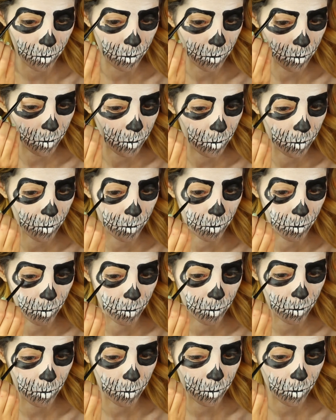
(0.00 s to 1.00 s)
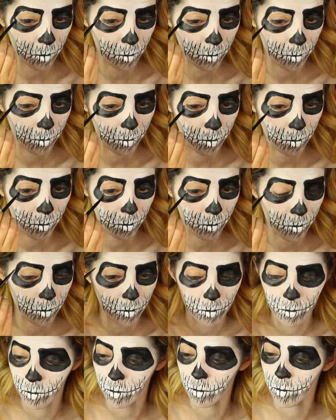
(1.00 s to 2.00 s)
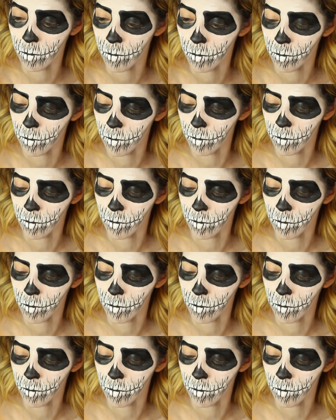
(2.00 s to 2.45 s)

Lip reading: it definitely works well